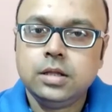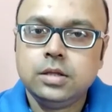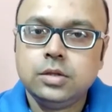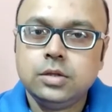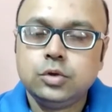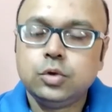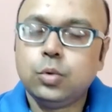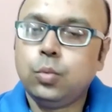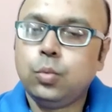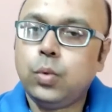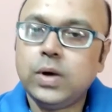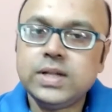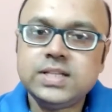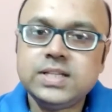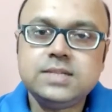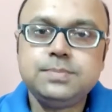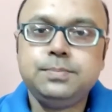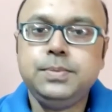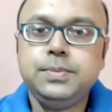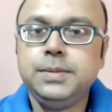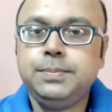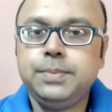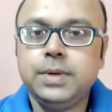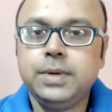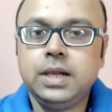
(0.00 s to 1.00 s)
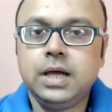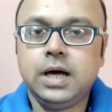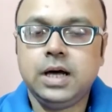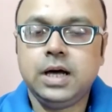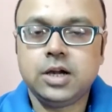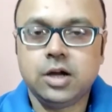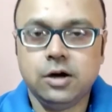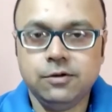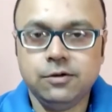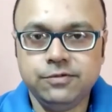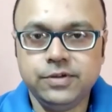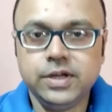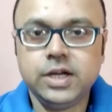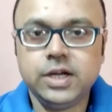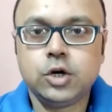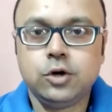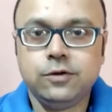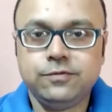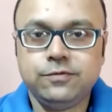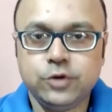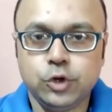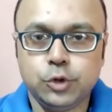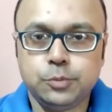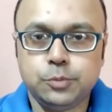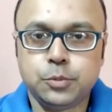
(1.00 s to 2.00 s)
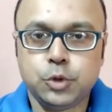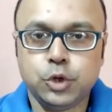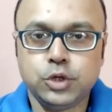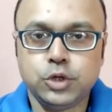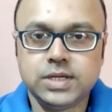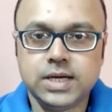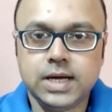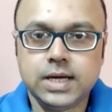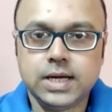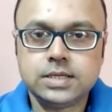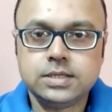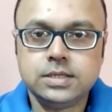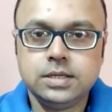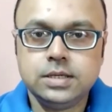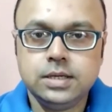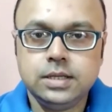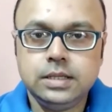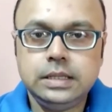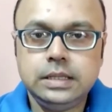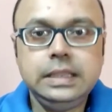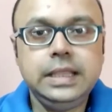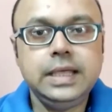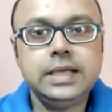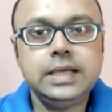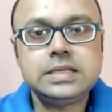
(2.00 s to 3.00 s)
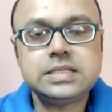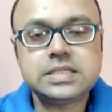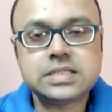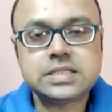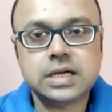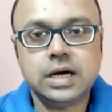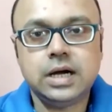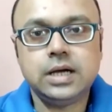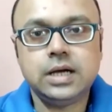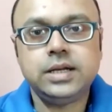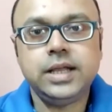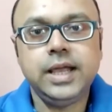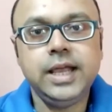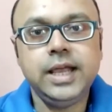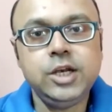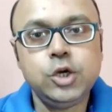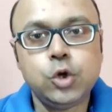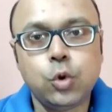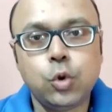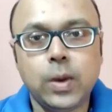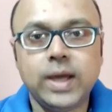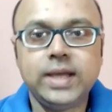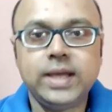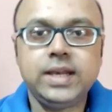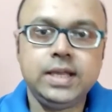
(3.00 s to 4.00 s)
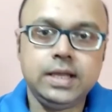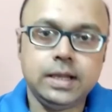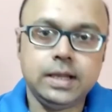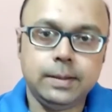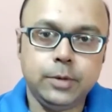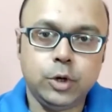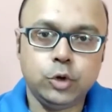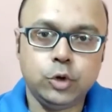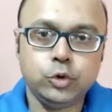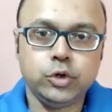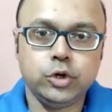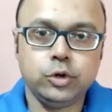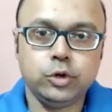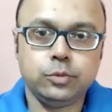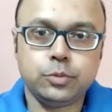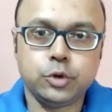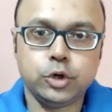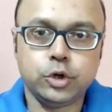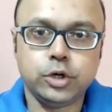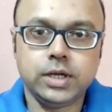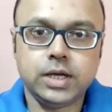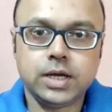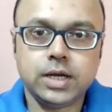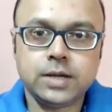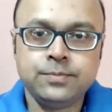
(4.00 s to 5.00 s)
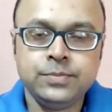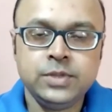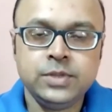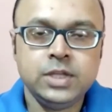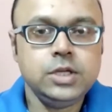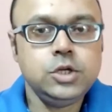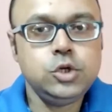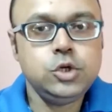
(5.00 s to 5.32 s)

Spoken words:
So once people are aware of your product, they start inquiring about your product.